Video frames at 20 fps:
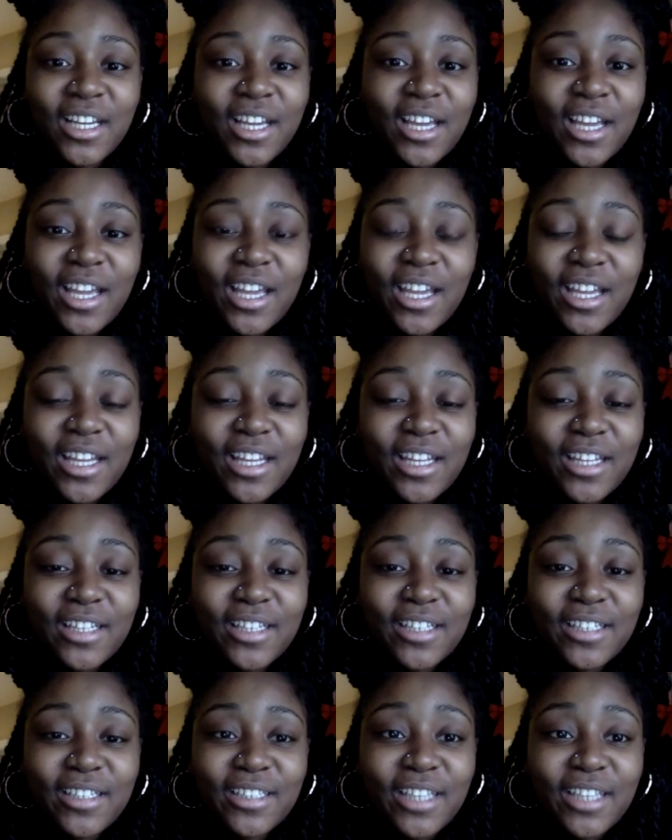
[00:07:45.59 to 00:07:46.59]

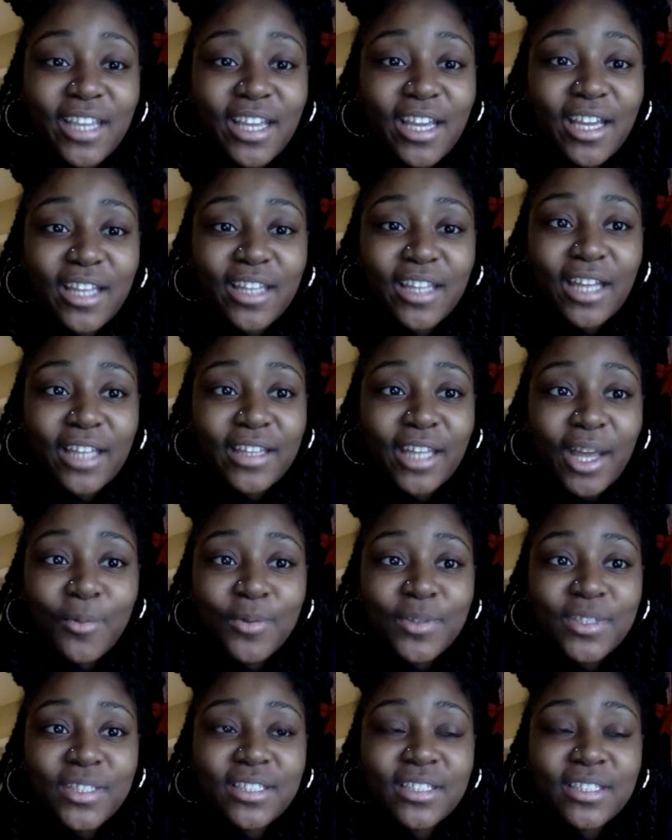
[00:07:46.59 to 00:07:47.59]
And yeah, like,
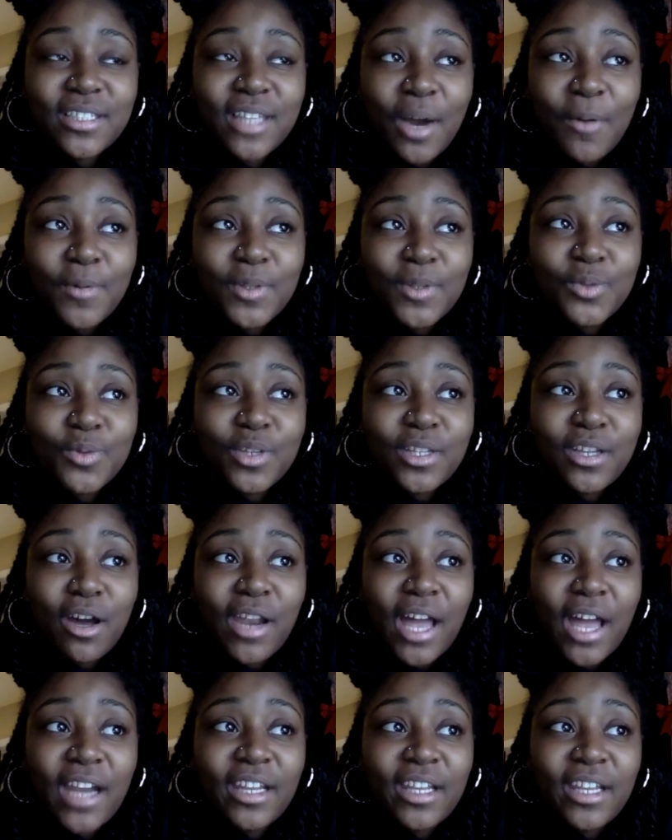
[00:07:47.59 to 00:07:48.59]
that was really
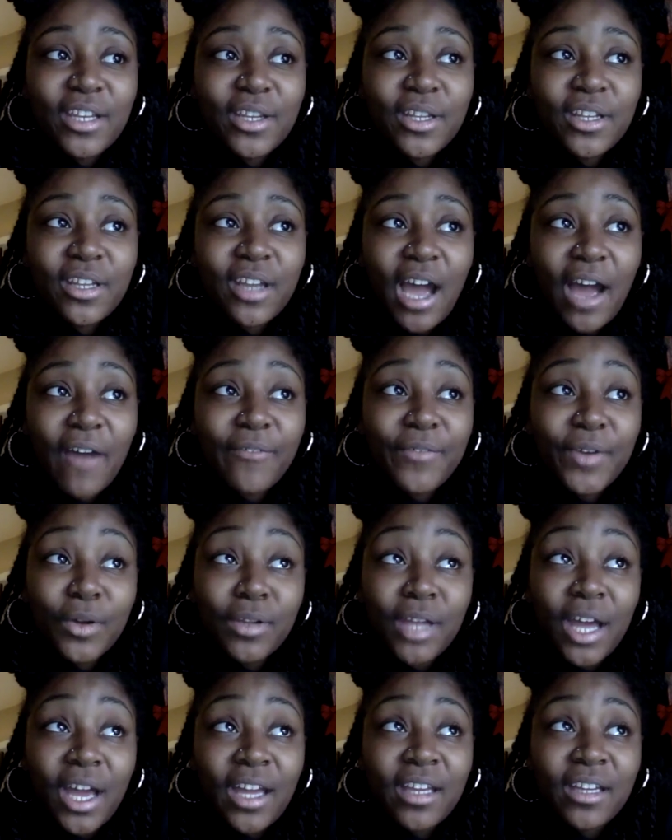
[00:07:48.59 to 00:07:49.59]
all I needed. I
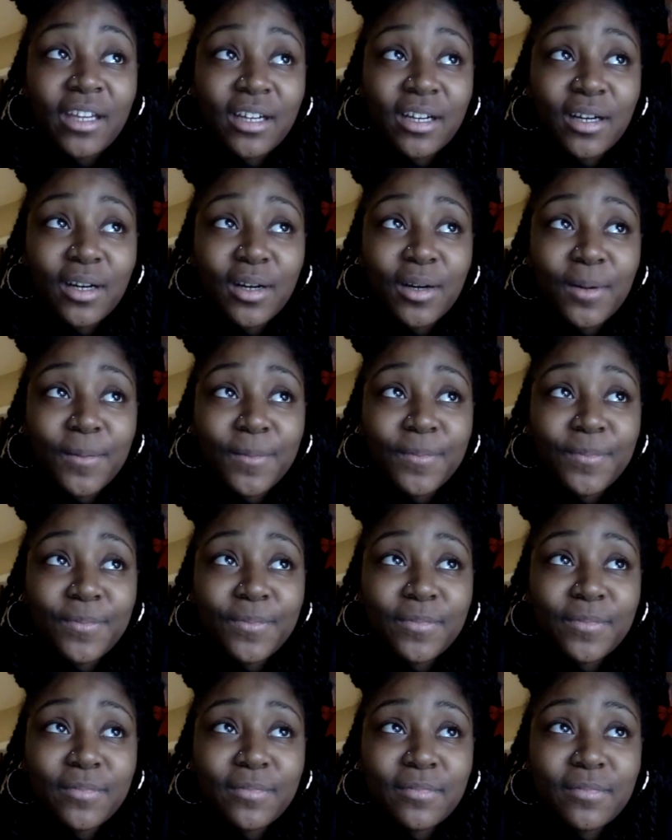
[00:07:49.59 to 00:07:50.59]
felt like I
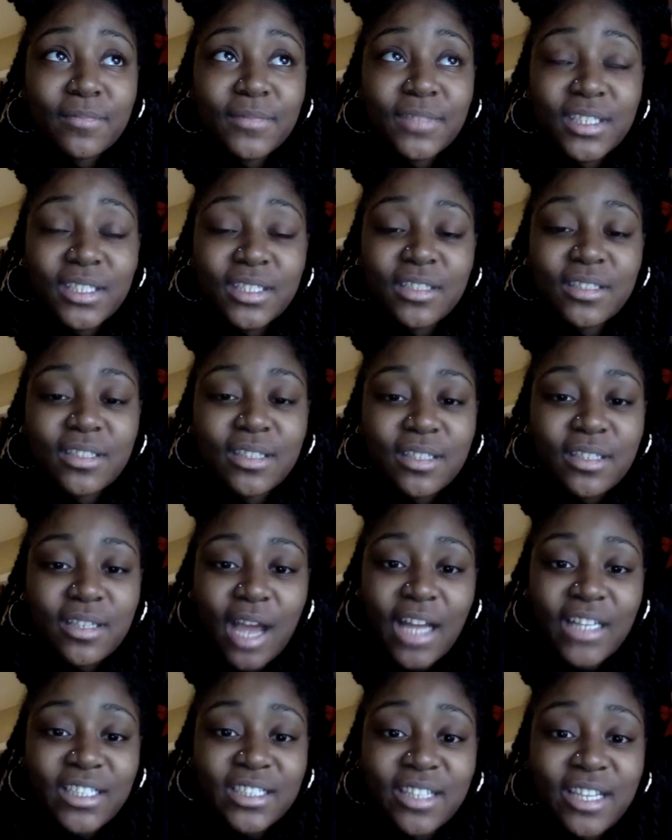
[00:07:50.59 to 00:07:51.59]

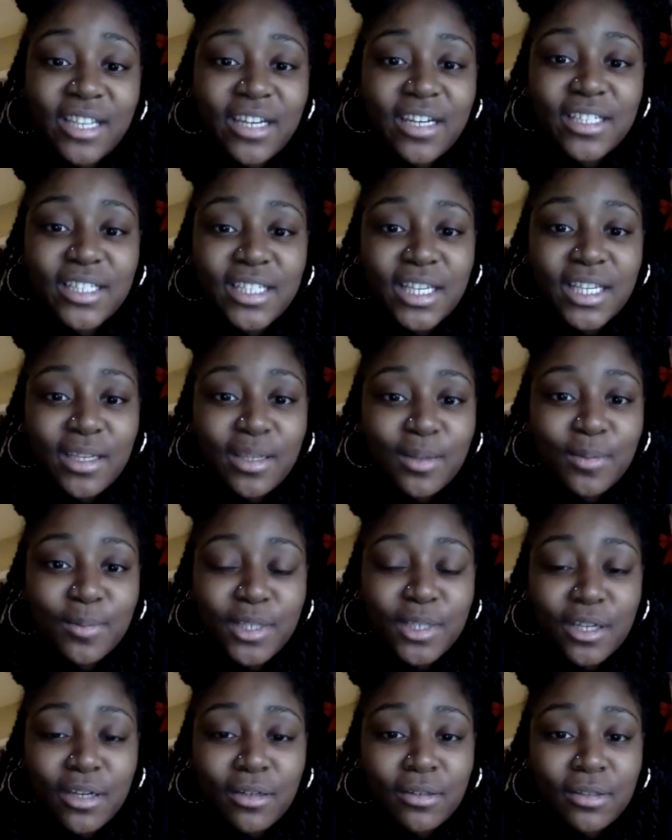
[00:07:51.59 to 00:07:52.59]
just needed a team,
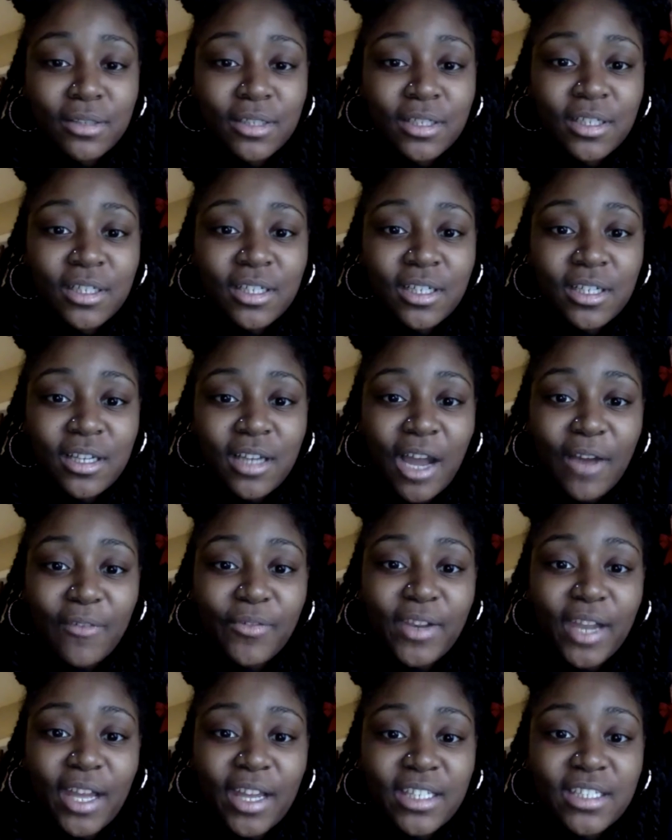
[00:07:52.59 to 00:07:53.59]
you know. I
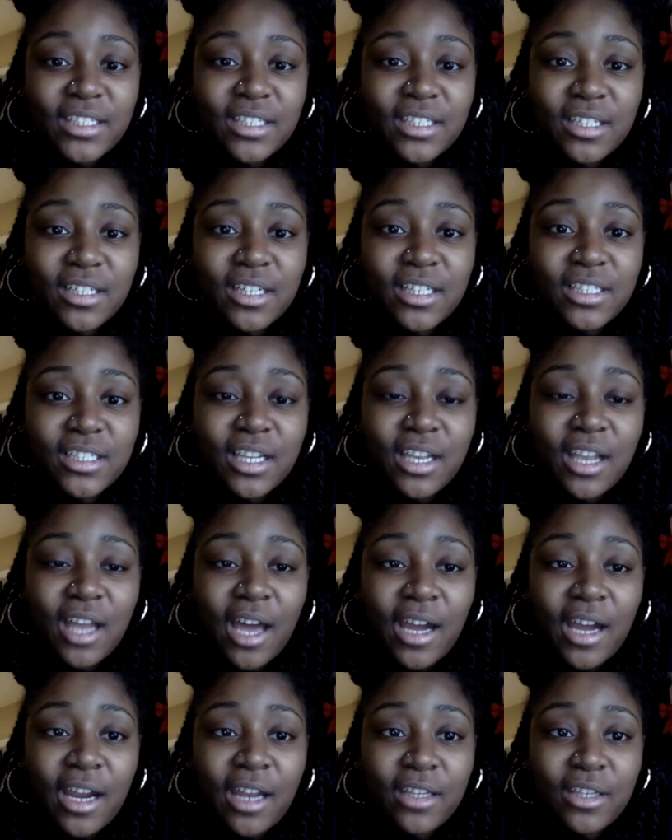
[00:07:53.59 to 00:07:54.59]
feel like it's a
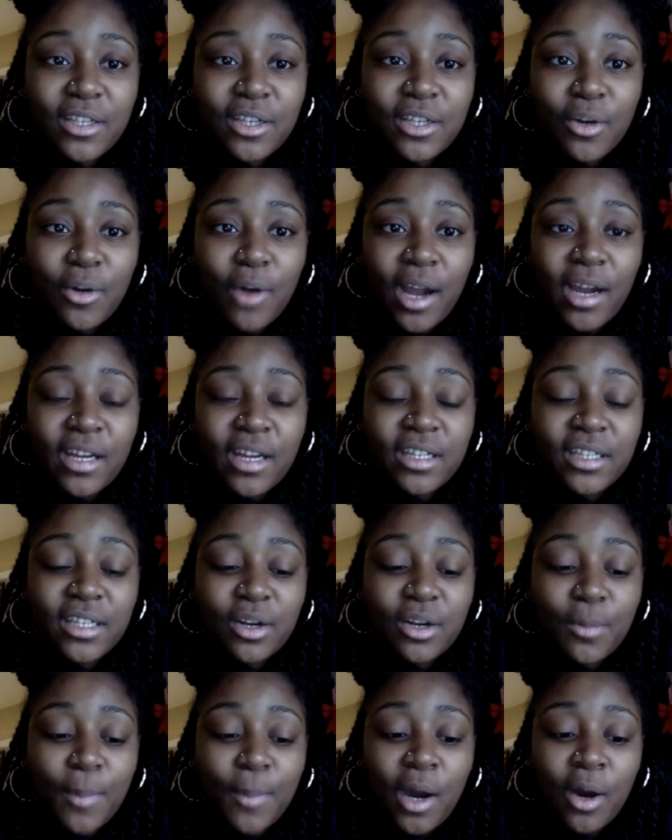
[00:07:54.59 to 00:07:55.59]
lot, you know, I could have
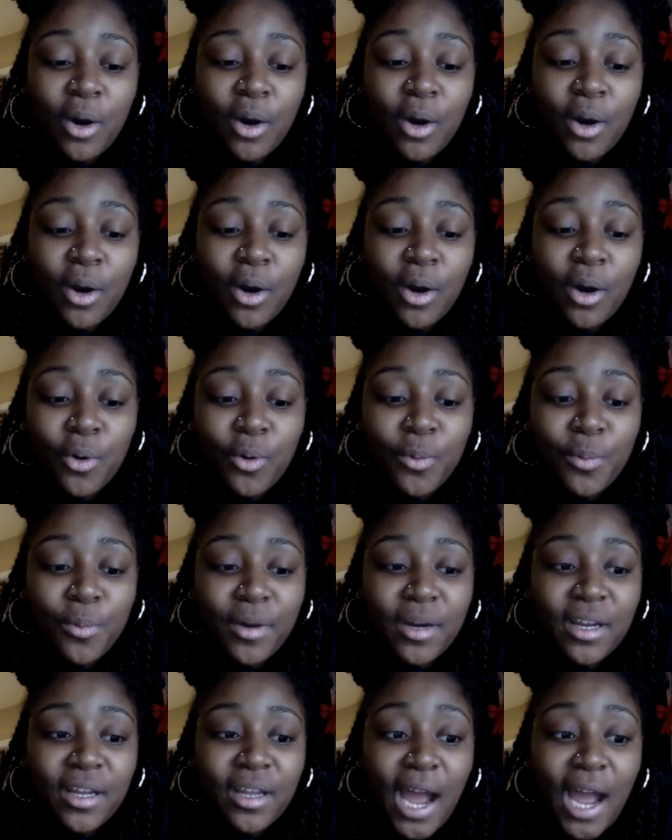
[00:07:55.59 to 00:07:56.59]
did on my own,
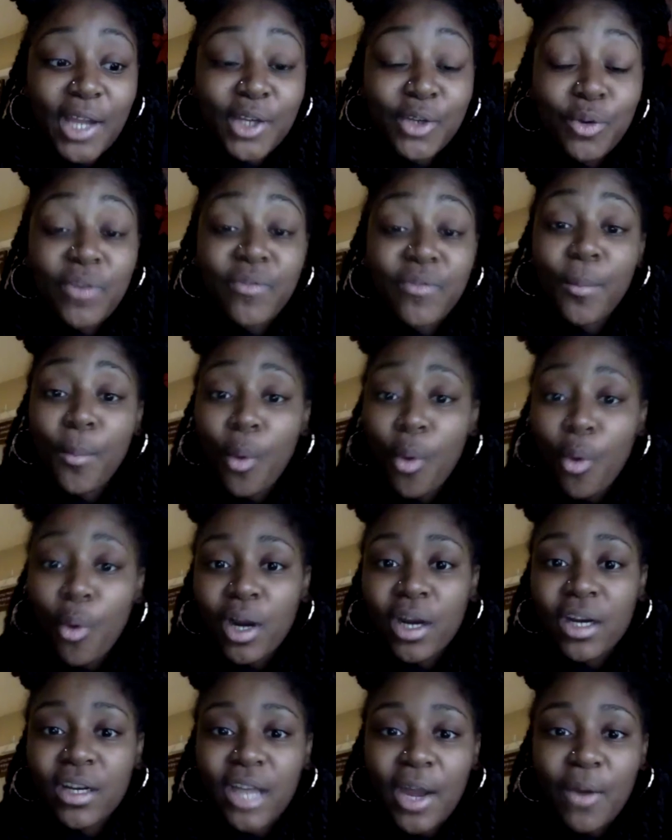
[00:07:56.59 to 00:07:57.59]
but I could do even
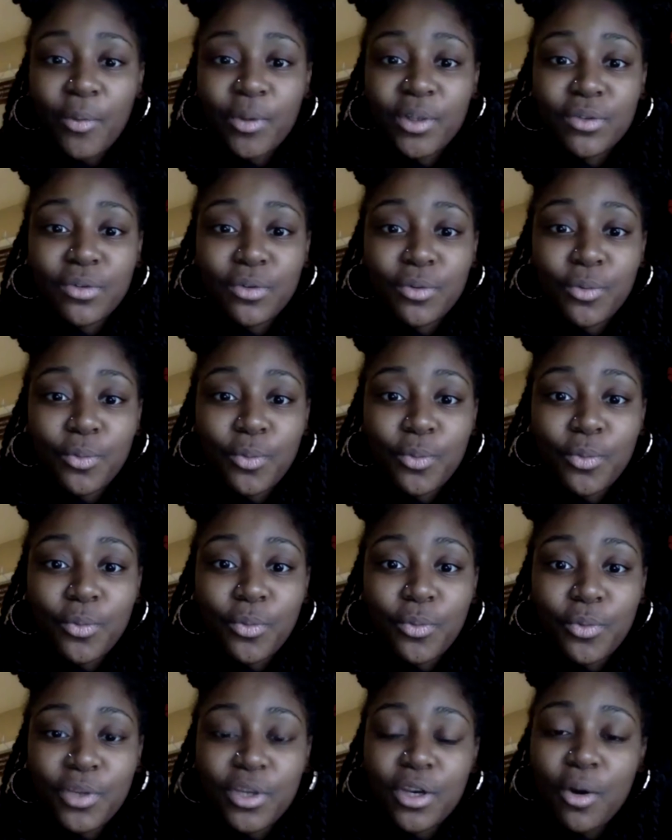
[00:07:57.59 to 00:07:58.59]
more, like, when
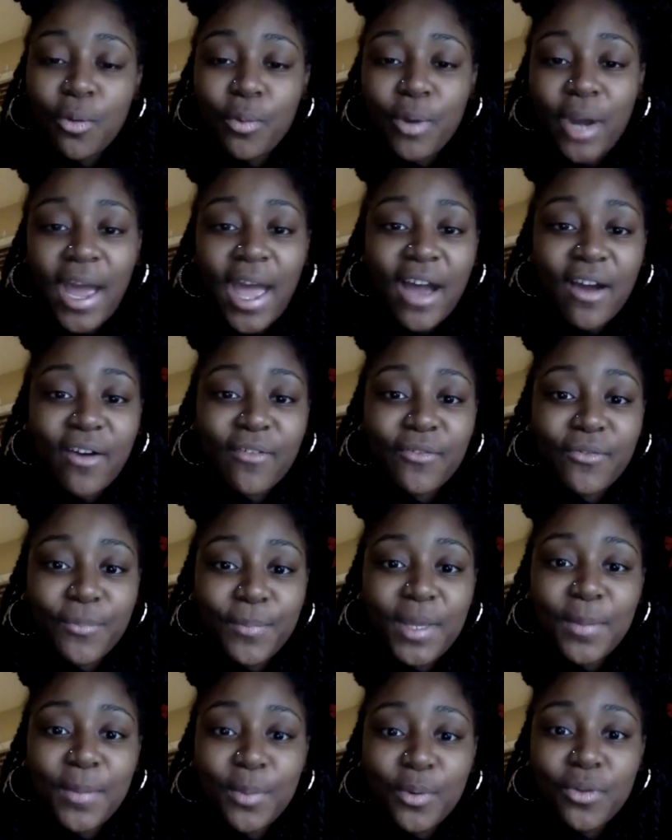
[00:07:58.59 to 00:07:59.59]
I have
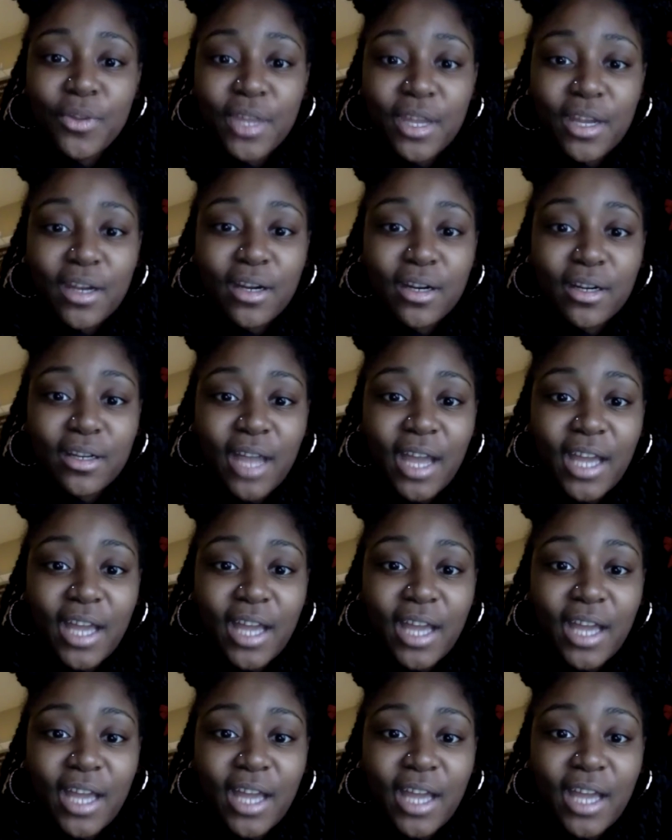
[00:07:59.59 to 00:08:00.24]
people there, like,